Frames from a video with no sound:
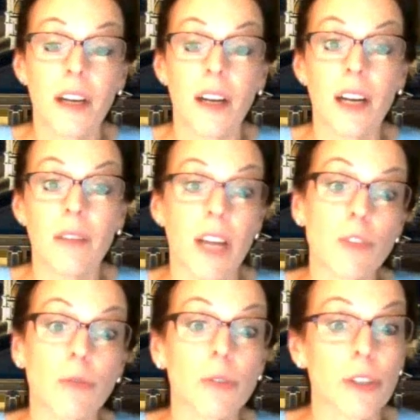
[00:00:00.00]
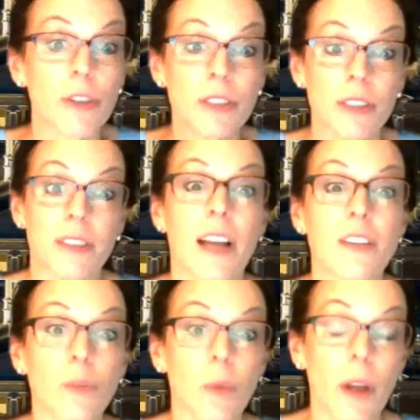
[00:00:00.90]
natural occurrences
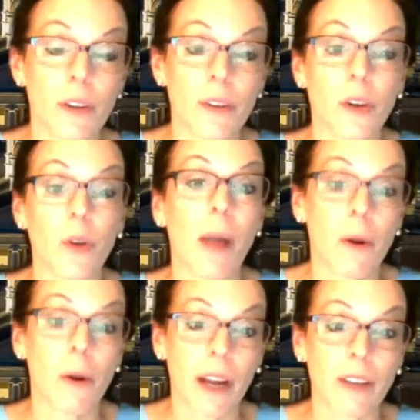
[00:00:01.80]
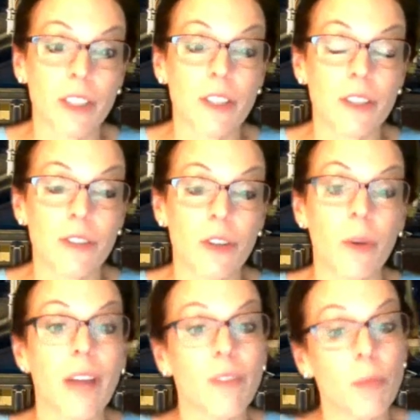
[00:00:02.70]
as the weather or power outage. So
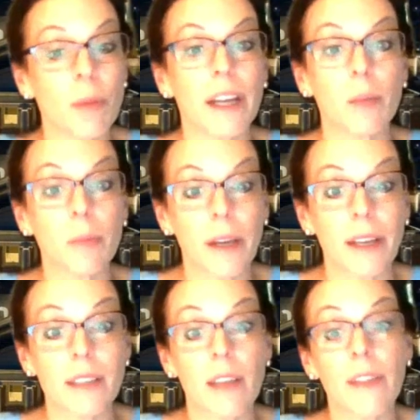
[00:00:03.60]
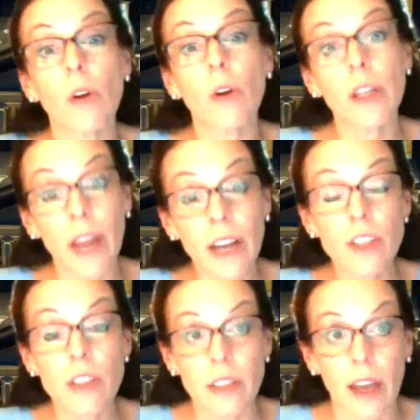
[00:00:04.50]
we have a plan in place. And then on
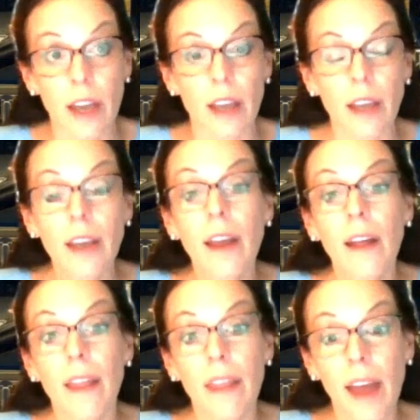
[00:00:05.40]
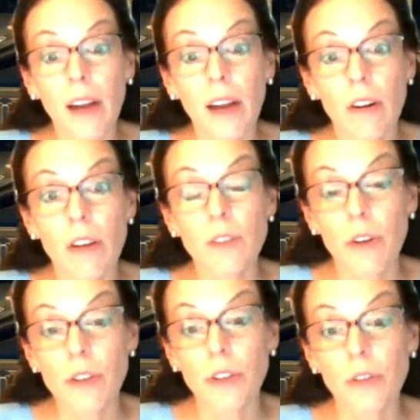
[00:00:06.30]
election day, that
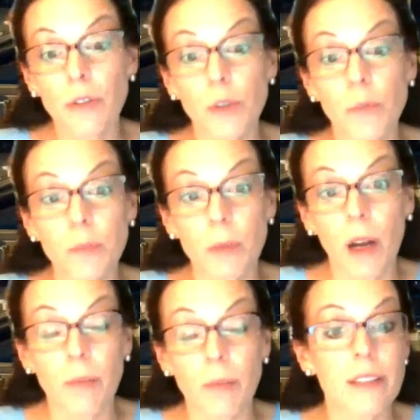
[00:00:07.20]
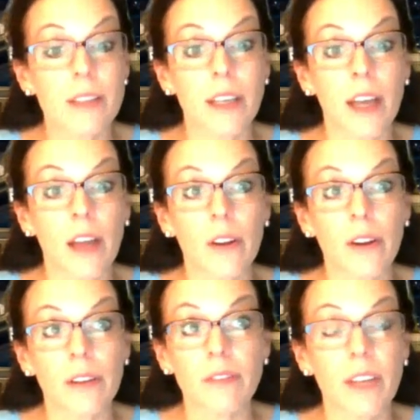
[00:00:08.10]
cross-functional group gets
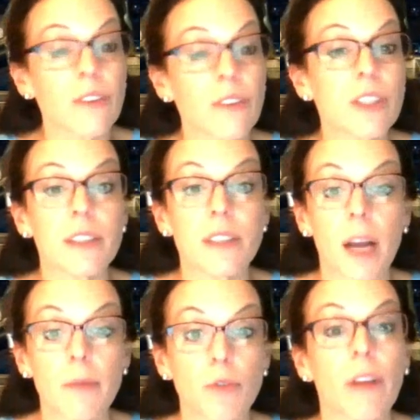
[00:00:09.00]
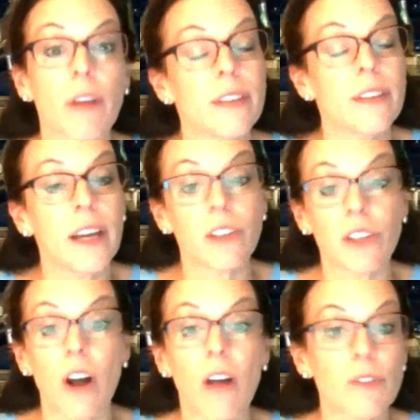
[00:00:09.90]
together 5 or 6 times throughout the day on a
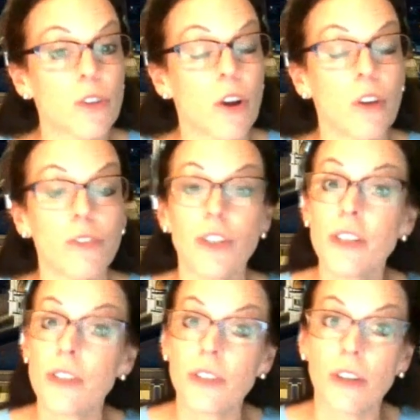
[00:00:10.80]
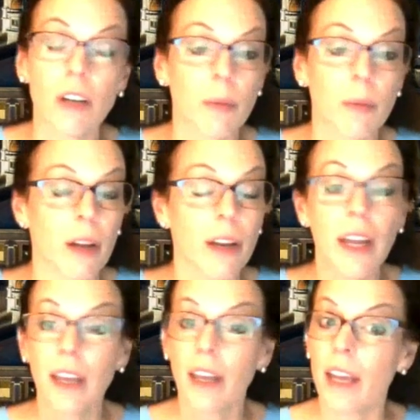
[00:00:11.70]
conference call just to talk about,
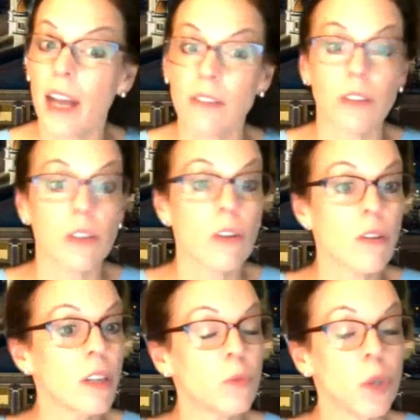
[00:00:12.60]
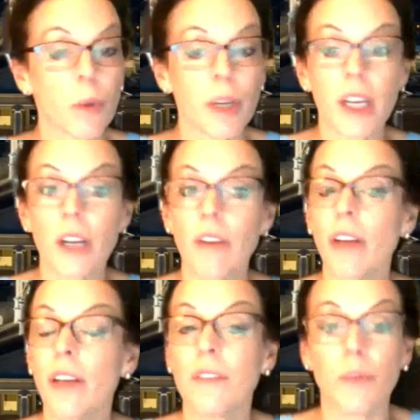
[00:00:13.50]
hey, how's it going? What are we
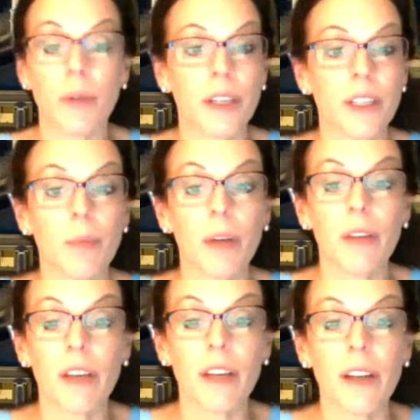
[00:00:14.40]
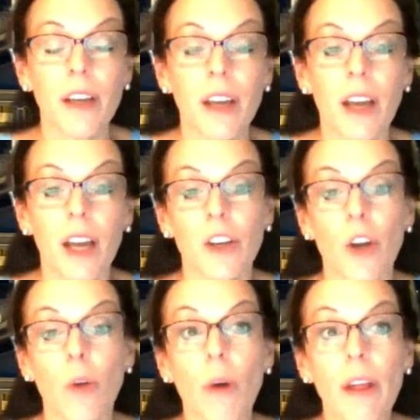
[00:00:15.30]
hearing? Do we need to pivot?
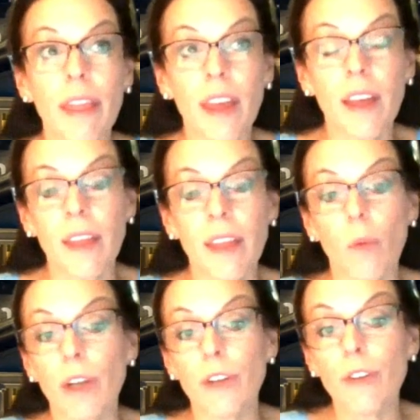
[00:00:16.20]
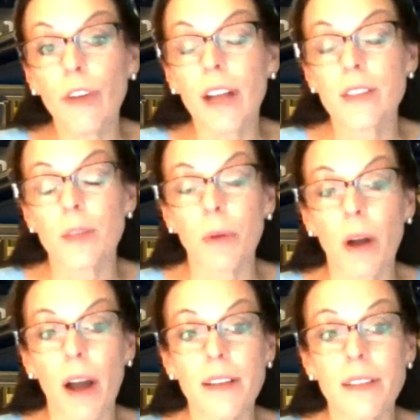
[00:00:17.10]
One thing that we do get
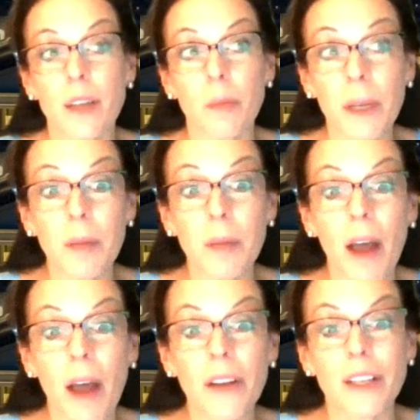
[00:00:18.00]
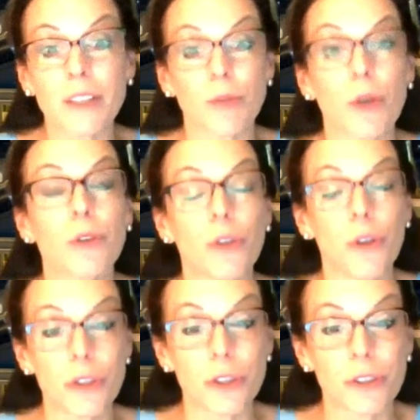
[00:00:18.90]
surprised a bit about is road
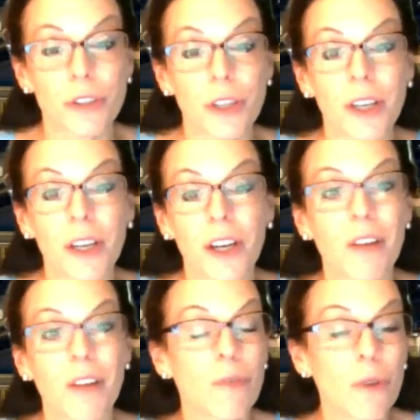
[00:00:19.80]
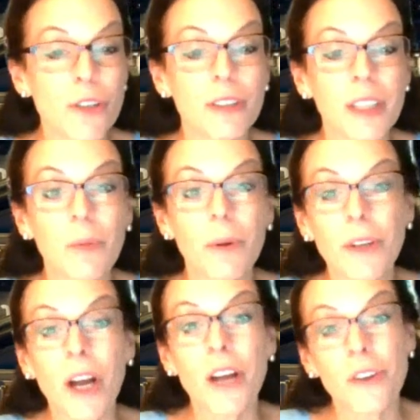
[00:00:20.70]
closures. Unfortunately, we're
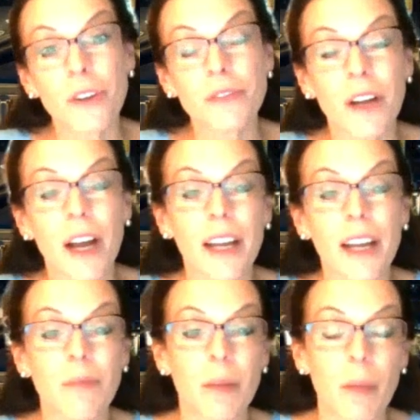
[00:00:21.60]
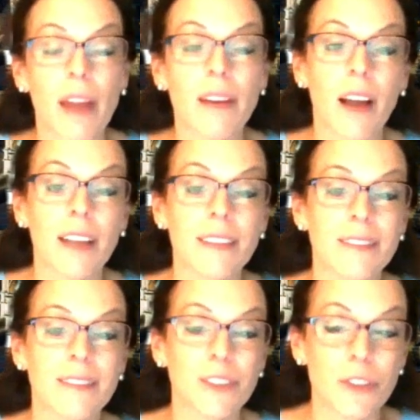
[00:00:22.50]
not notified when PennDOT
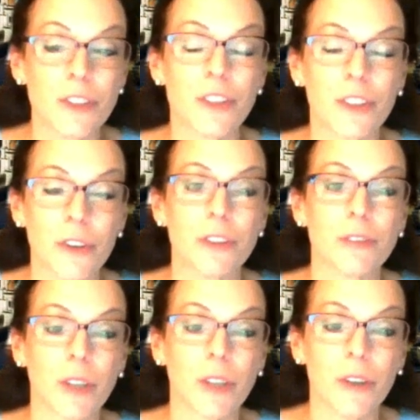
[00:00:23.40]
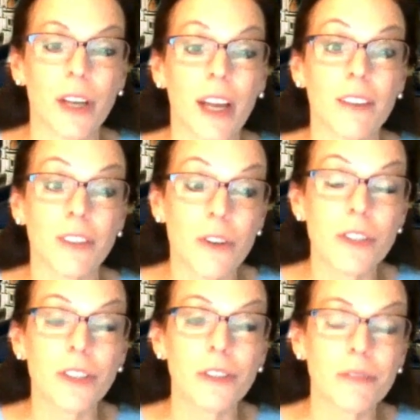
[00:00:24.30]
chooses to close a road, and
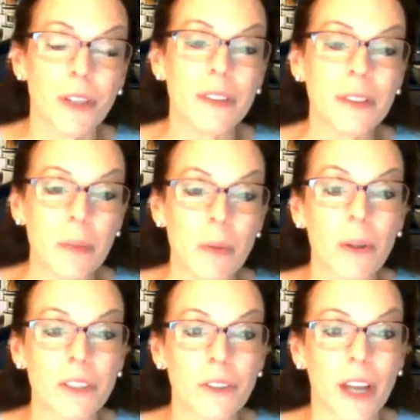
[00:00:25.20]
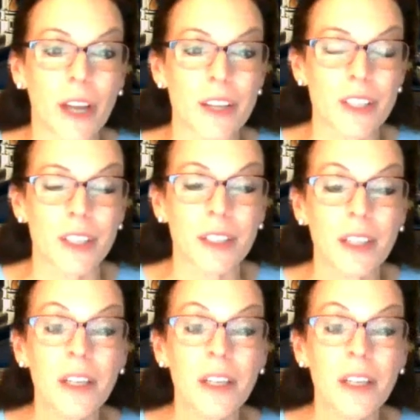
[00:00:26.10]
closing a road near a polling location